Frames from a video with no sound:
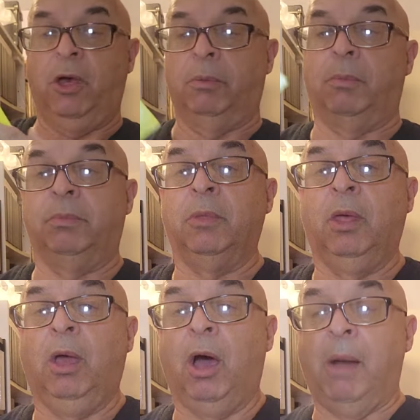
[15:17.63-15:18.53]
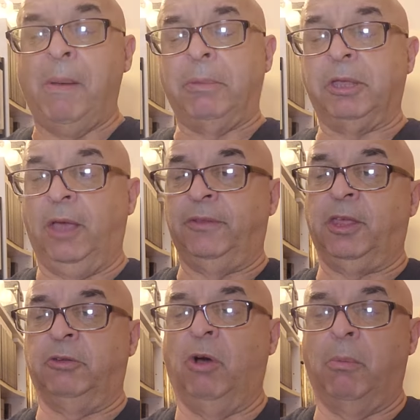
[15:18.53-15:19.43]
album. I remember seeing this
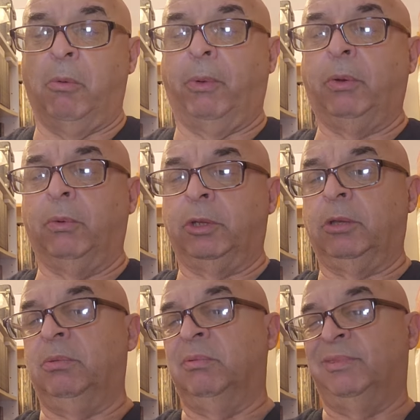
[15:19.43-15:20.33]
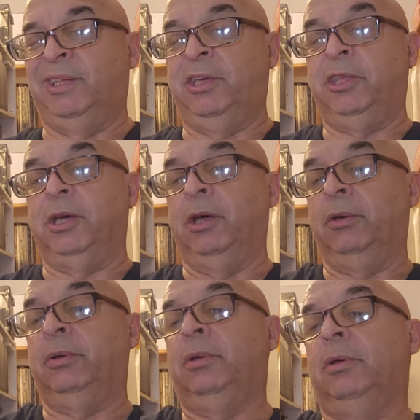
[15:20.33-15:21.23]
in Time Warp Records years ago.
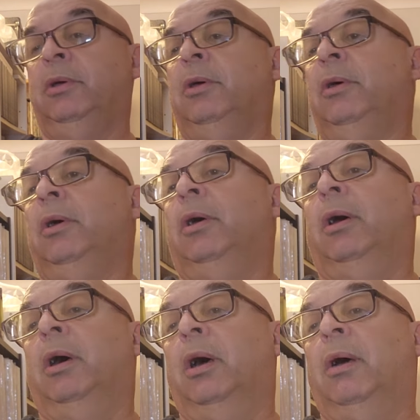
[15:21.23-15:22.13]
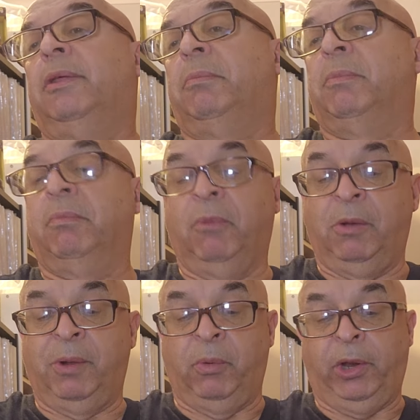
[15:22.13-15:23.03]
I think it might
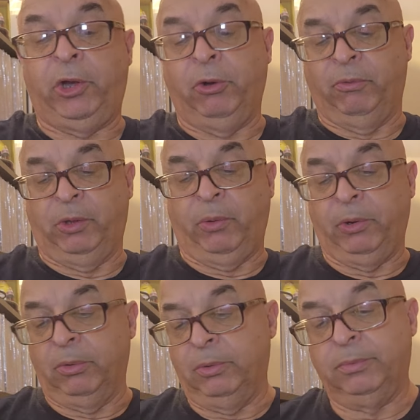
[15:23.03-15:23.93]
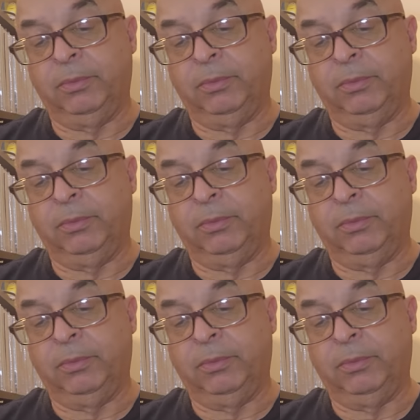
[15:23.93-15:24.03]
have been a reissue of the original.